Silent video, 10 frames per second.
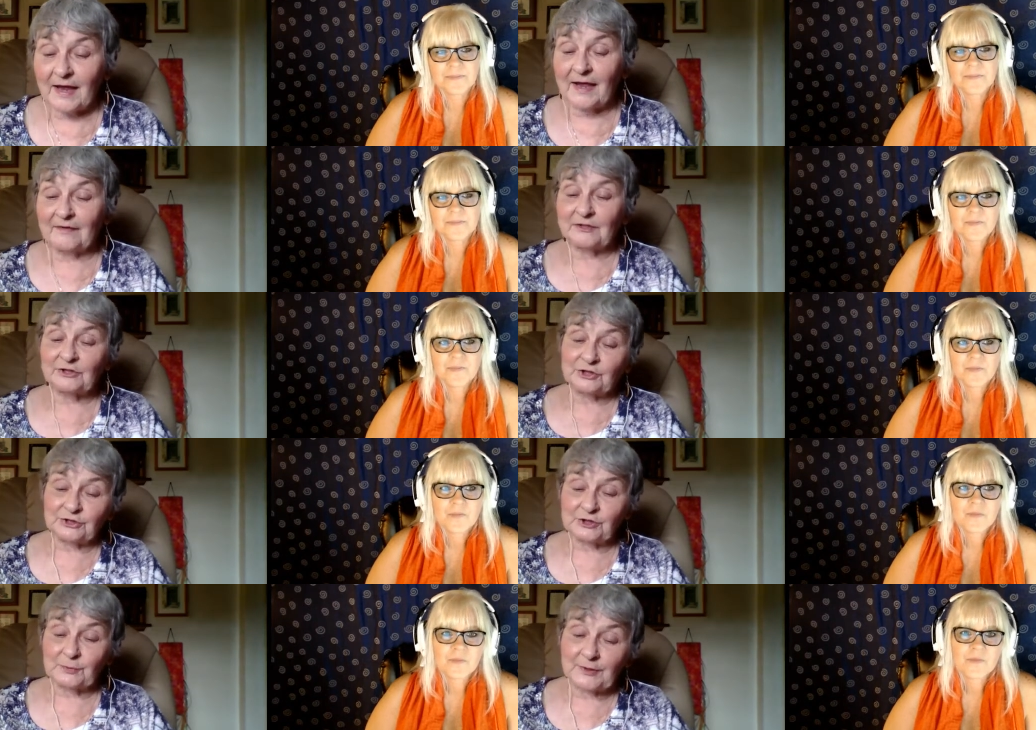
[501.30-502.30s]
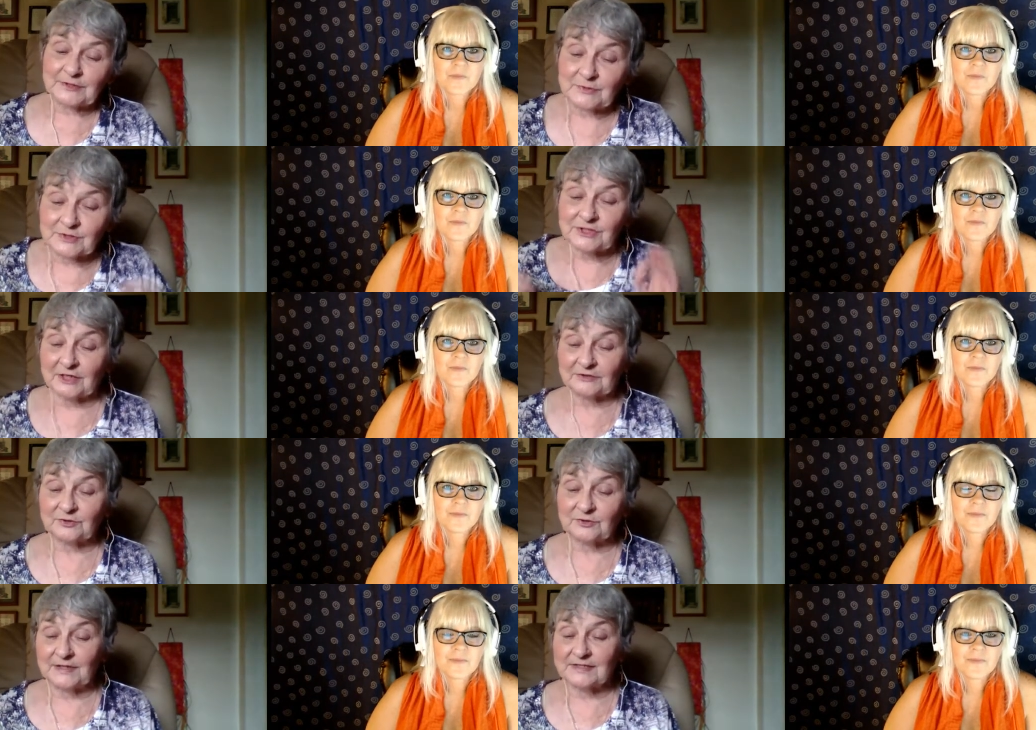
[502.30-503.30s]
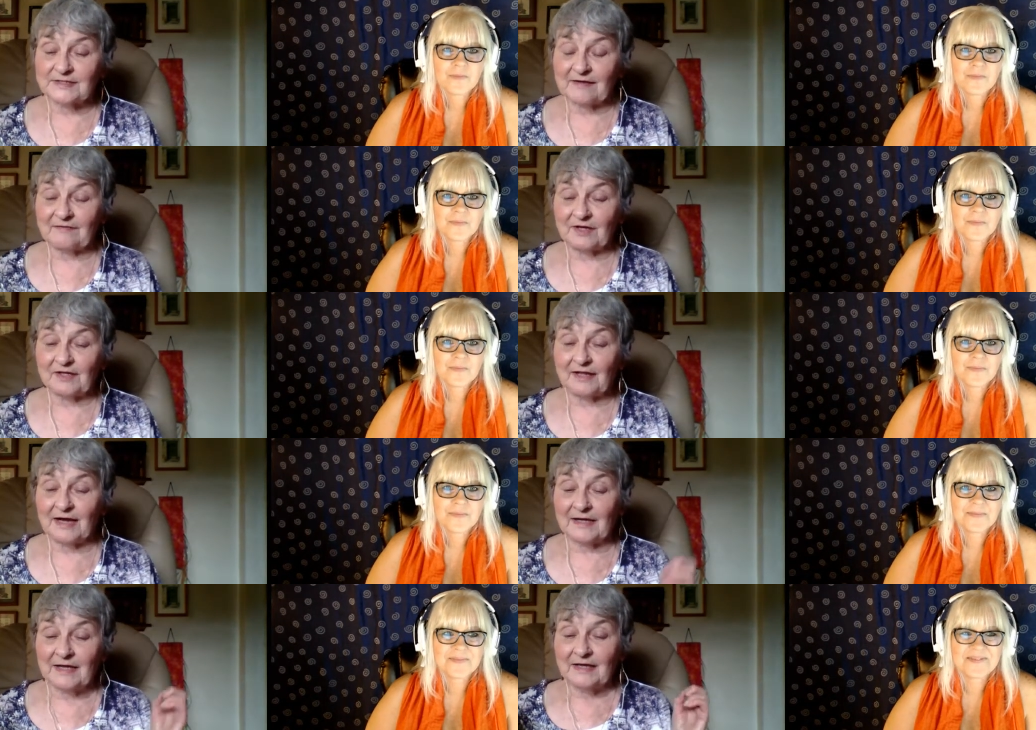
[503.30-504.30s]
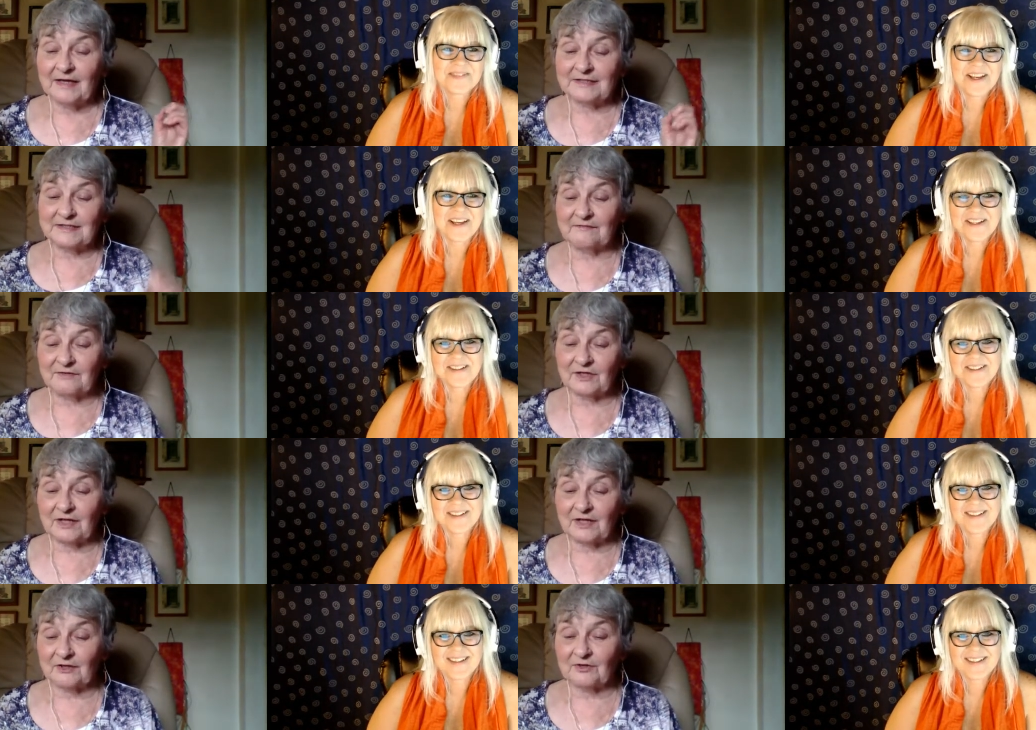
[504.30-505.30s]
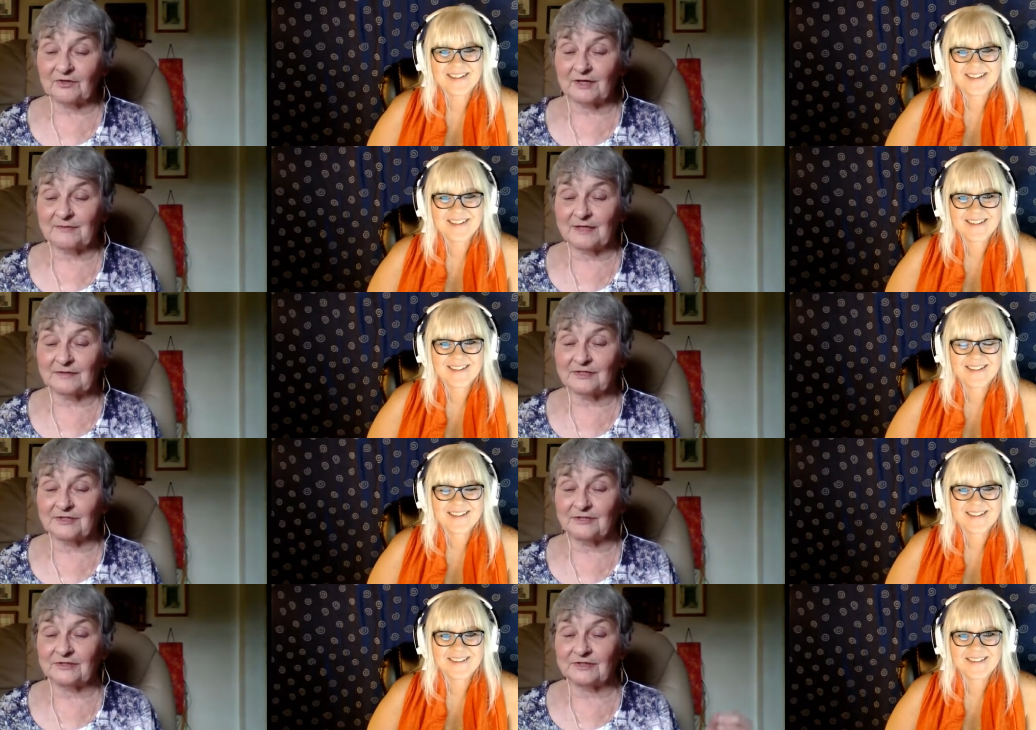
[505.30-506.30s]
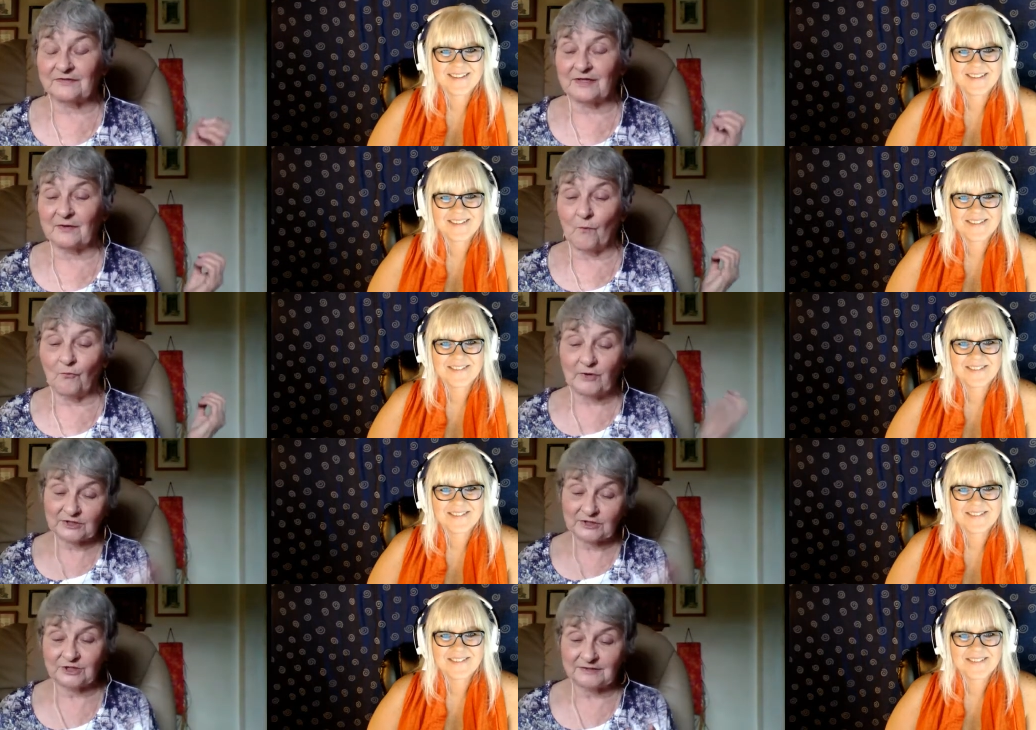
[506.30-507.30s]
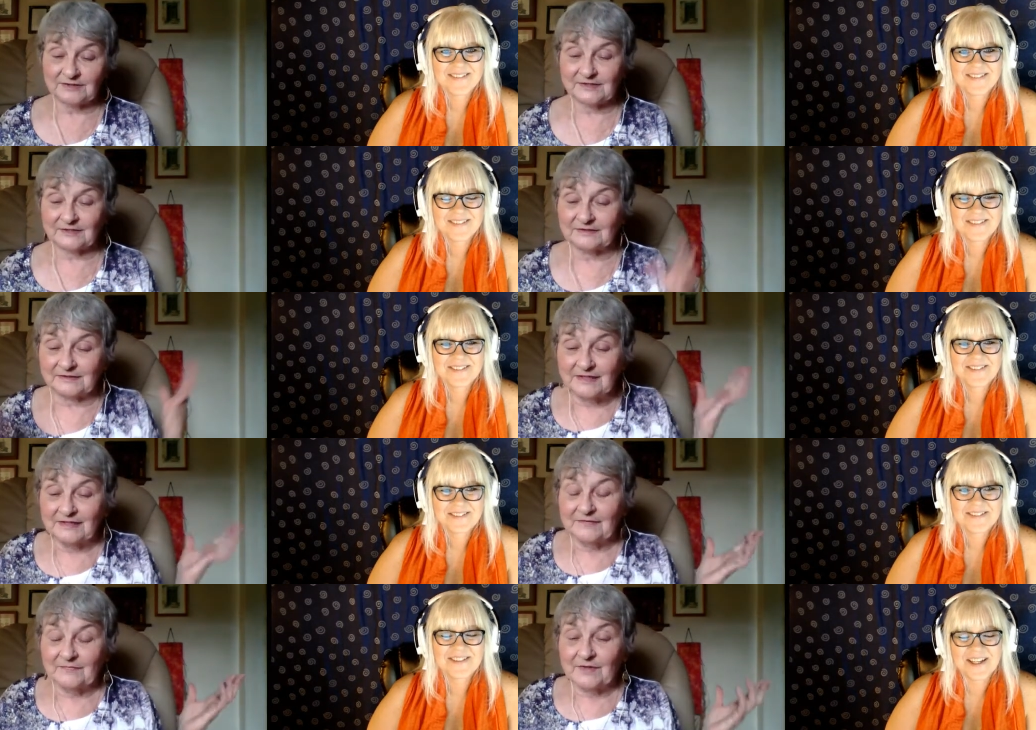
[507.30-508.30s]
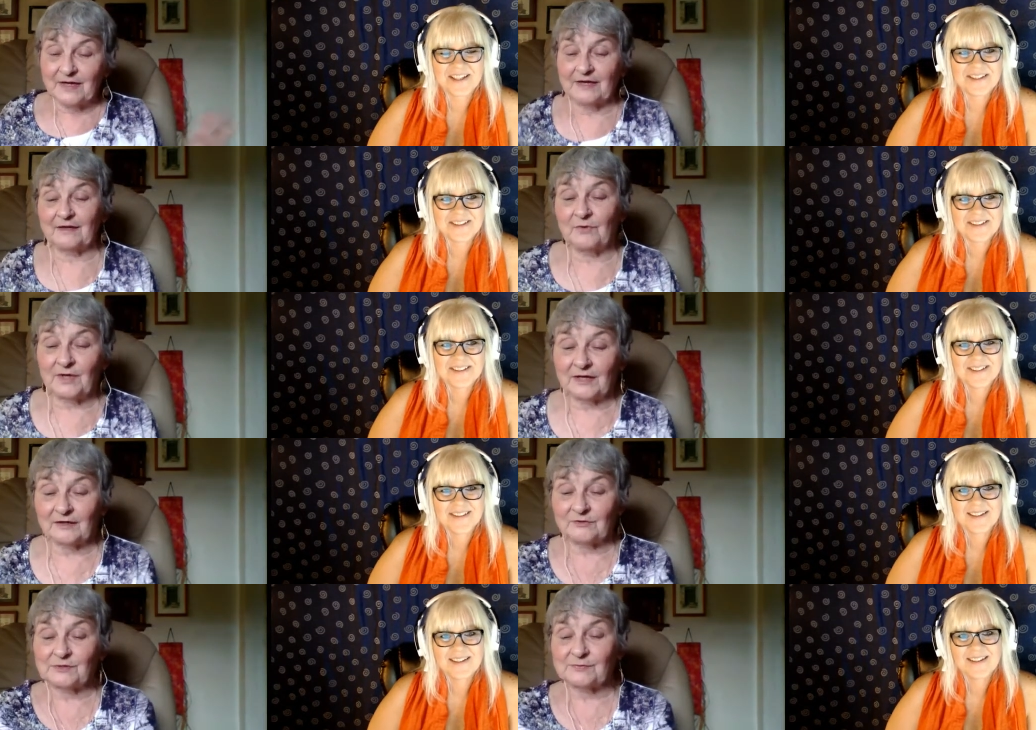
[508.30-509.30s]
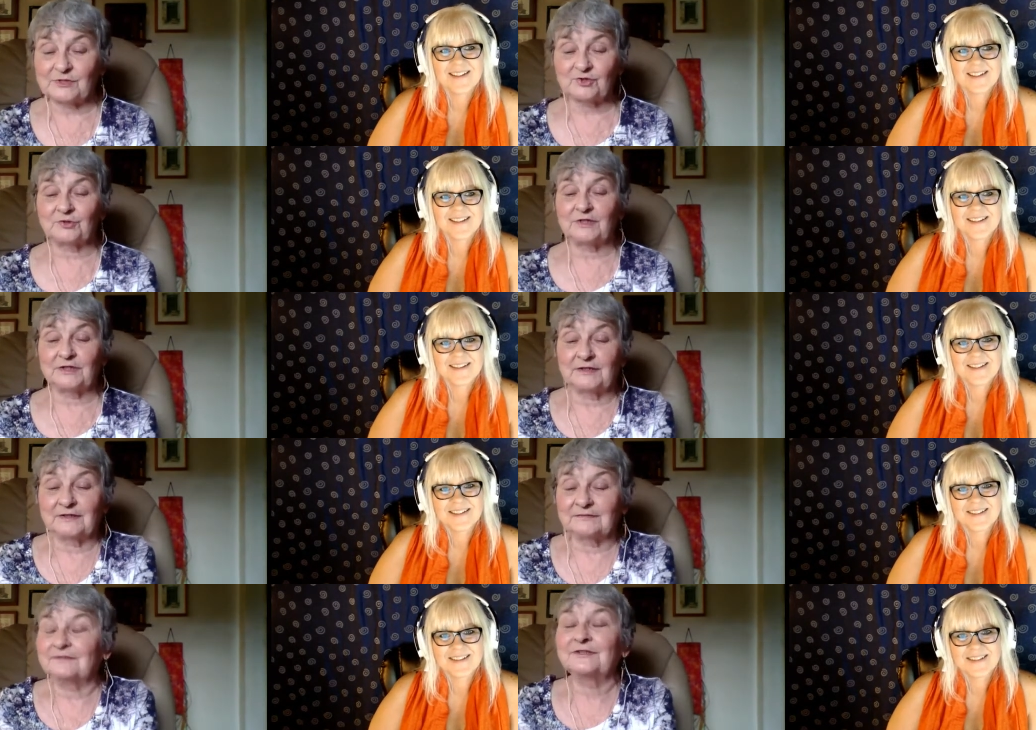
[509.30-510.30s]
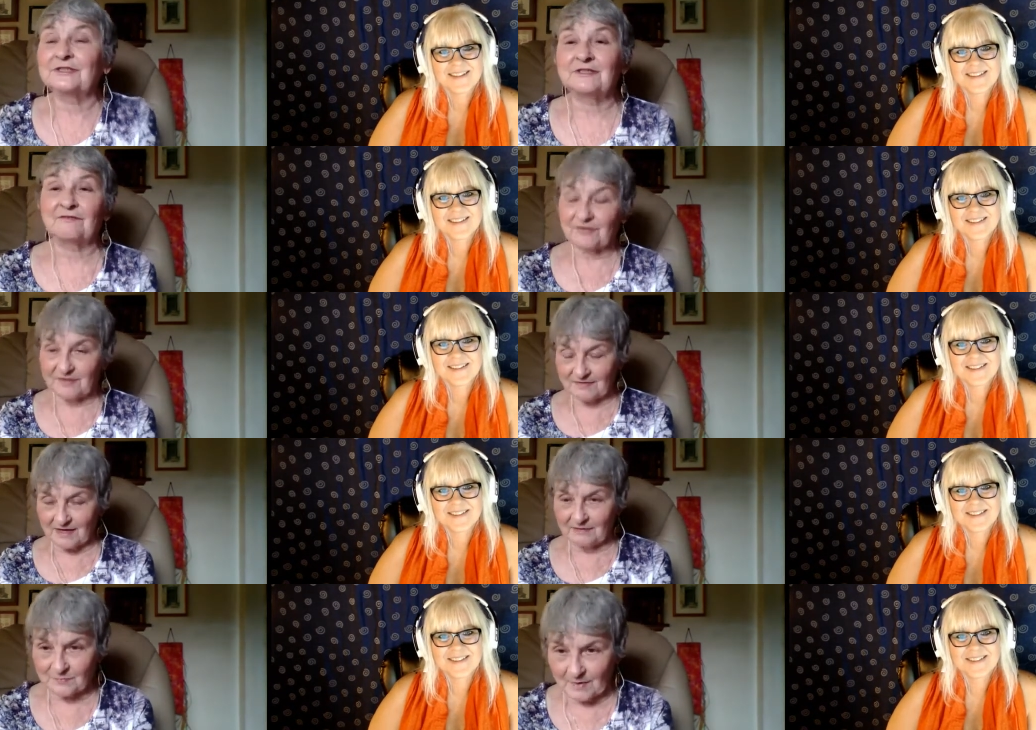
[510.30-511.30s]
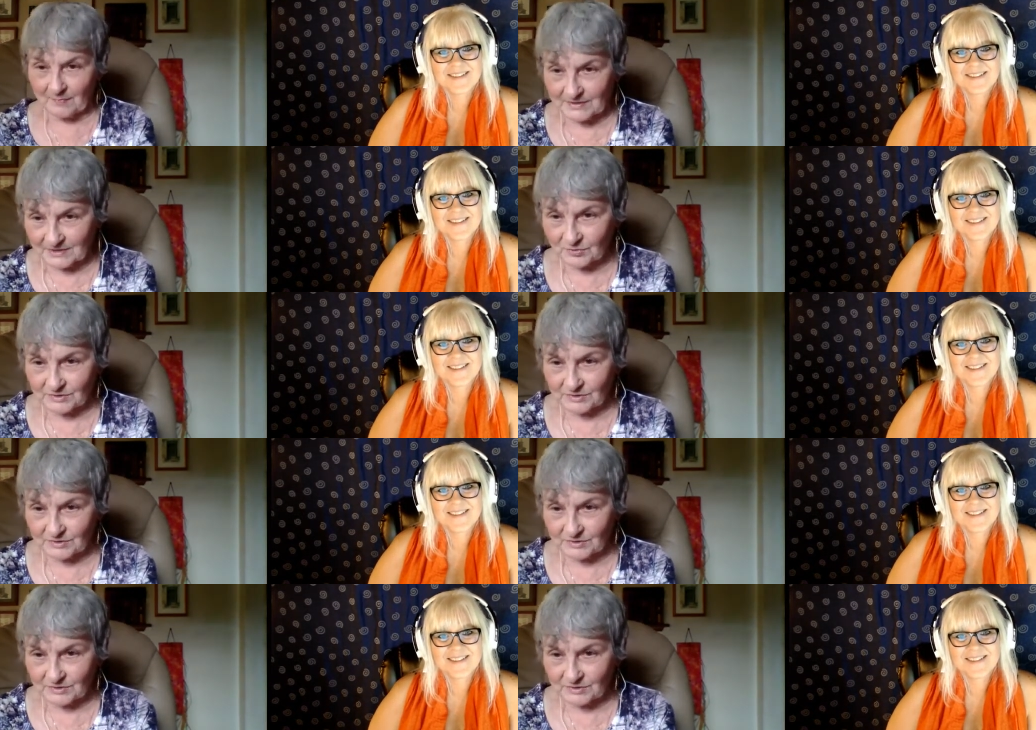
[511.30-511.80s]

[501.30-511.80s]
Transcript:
Speaker 1: and the church bells would start to ring at seven o'clock. Yeah. And at seven o'clock, they could come downstairs and they'd rush downstairs. Yeah. And we had a Christmas tree and just everything. That was my best